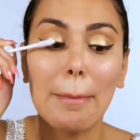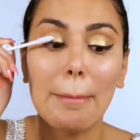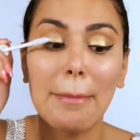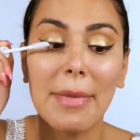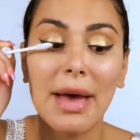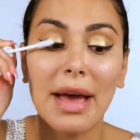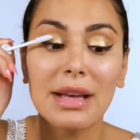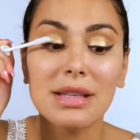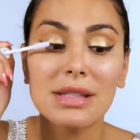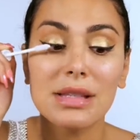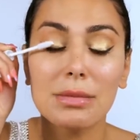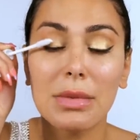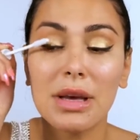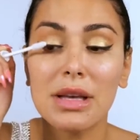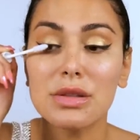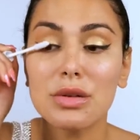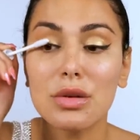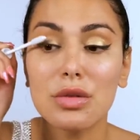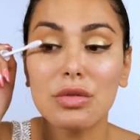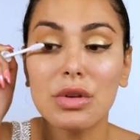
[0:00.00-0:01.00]

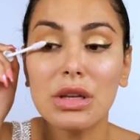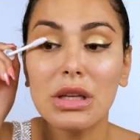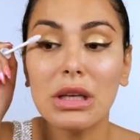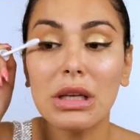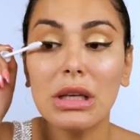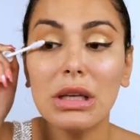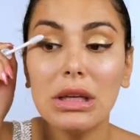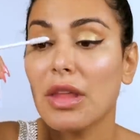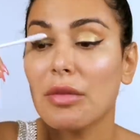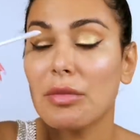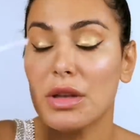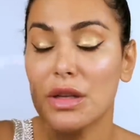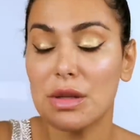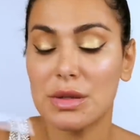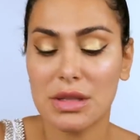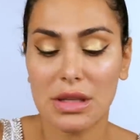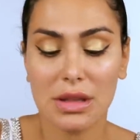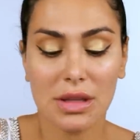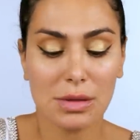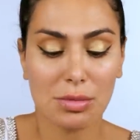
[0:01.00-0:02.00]
Maximizer 3D. I've been
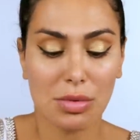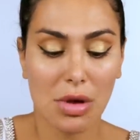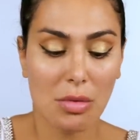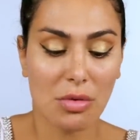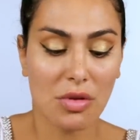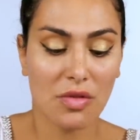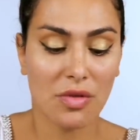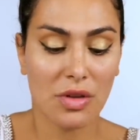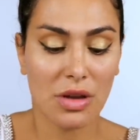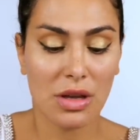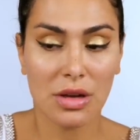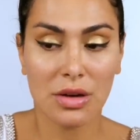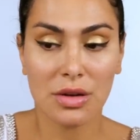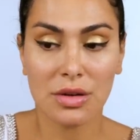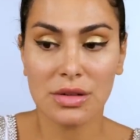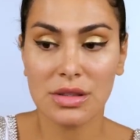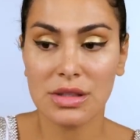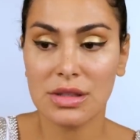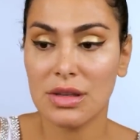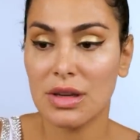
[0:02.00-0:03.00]
using this primer for
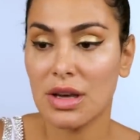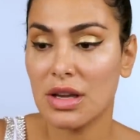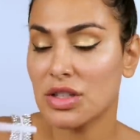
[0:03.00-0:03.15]
years.